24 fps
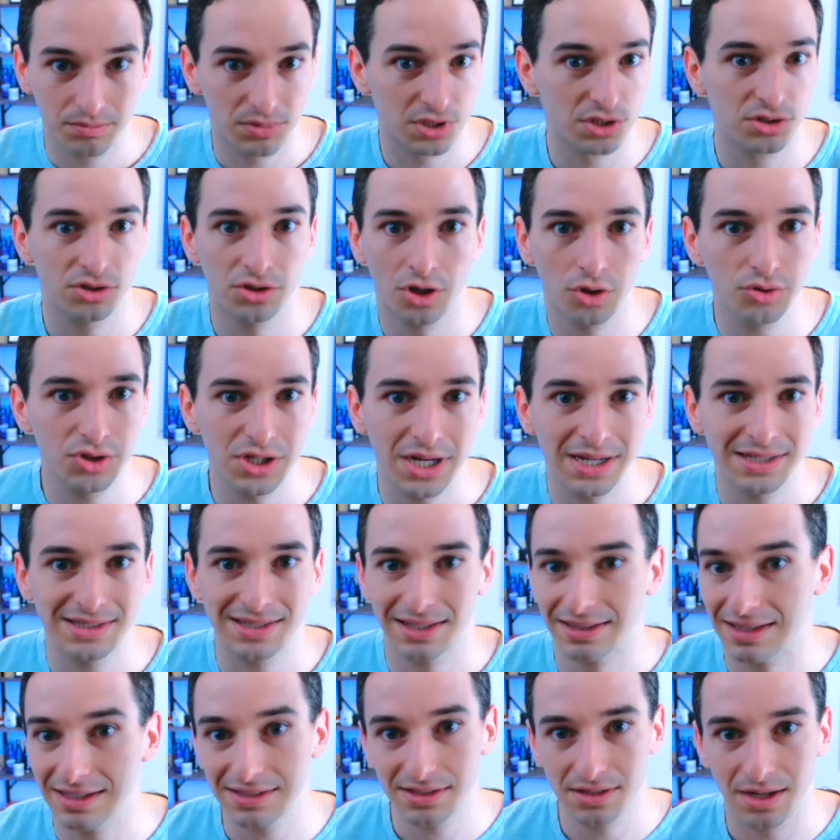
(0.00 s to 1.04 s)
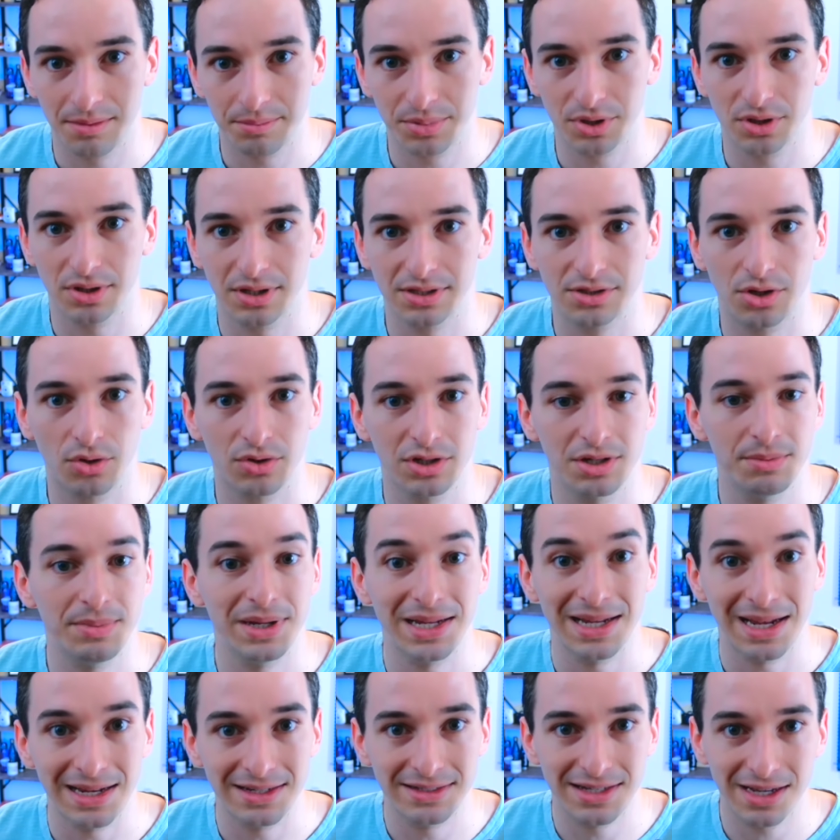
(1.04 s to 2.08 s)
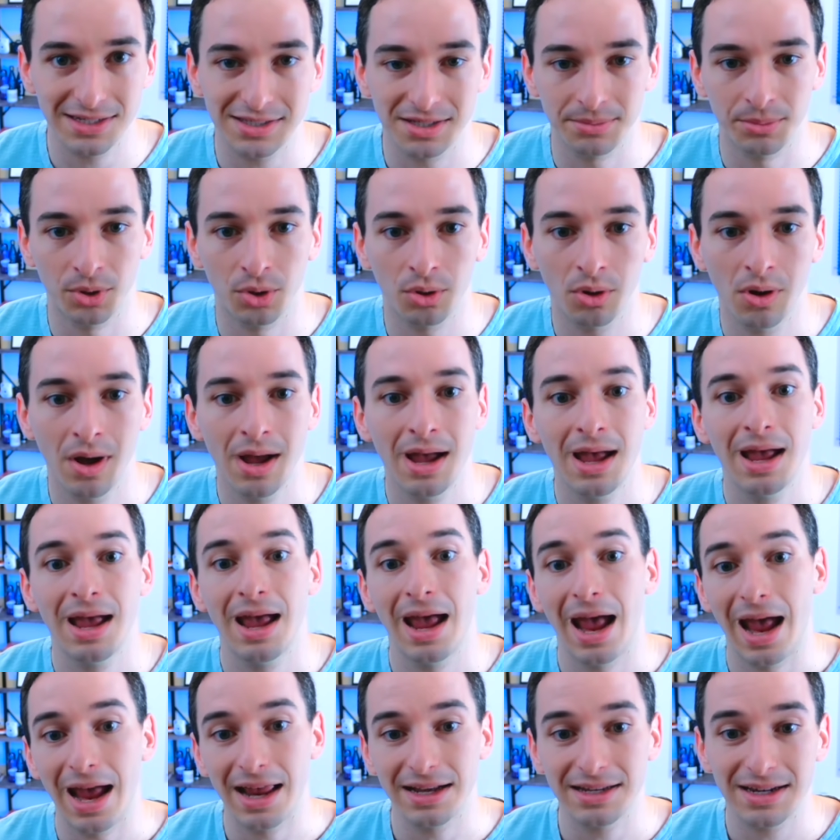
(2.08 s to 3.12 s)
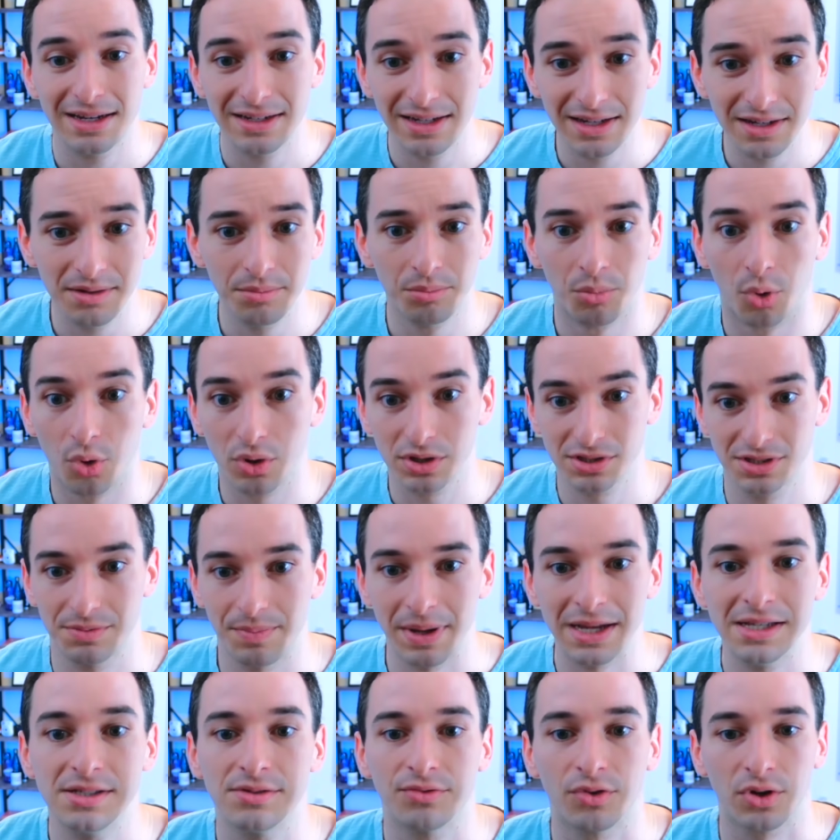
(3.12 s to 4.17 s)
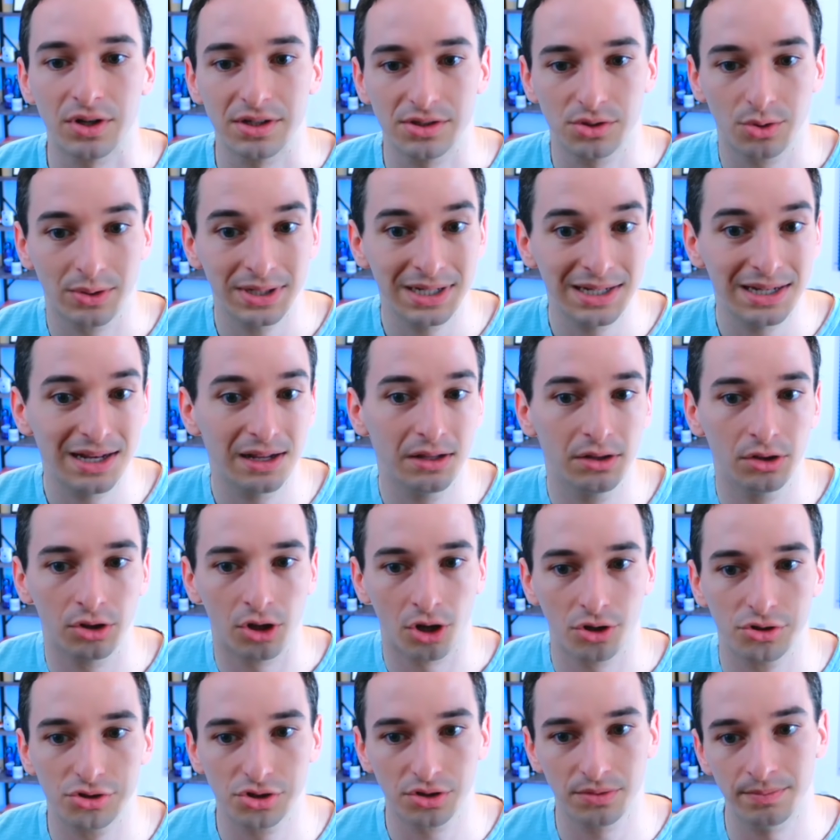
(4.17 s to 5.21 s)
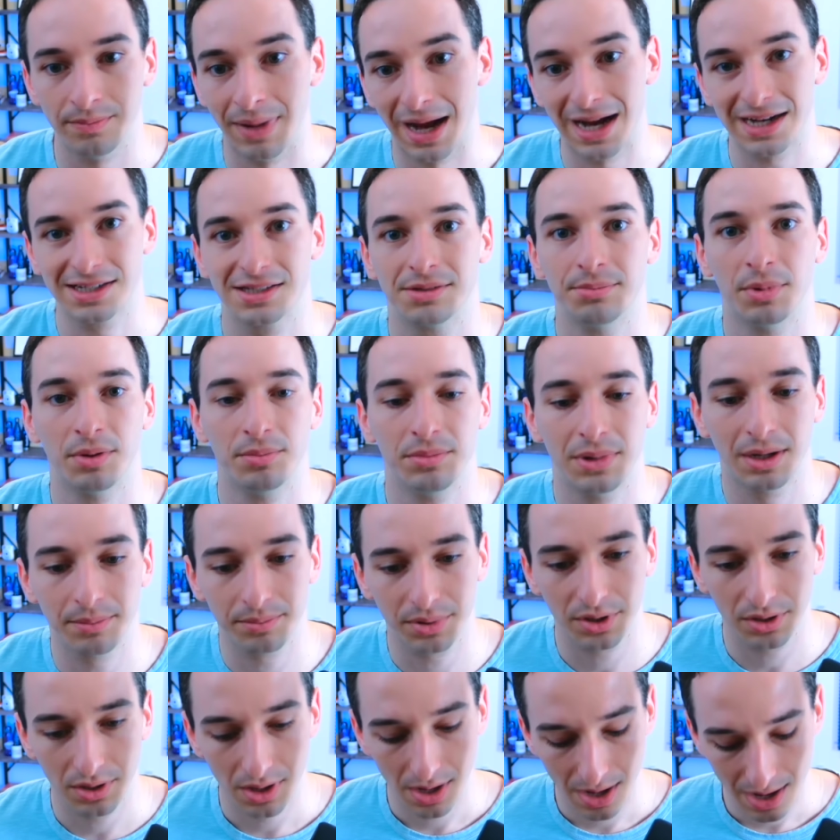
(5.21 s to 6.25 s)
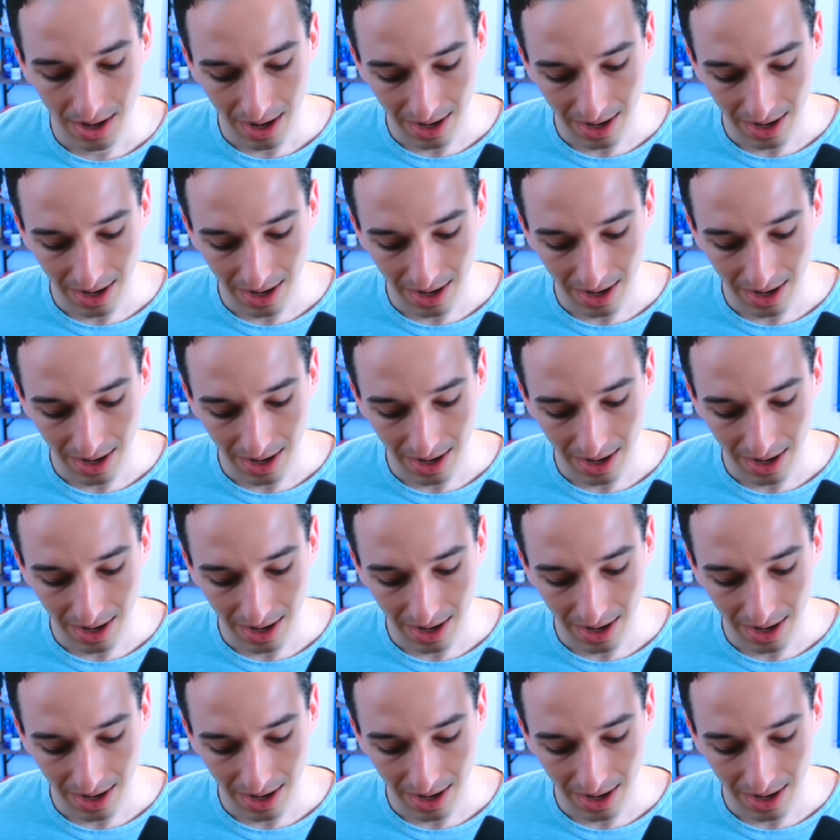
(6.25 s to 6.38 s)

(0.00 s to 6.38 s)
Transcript: There's no chance that this number is going to be a decimal, and I need more space for it. So I need a larger maximum number.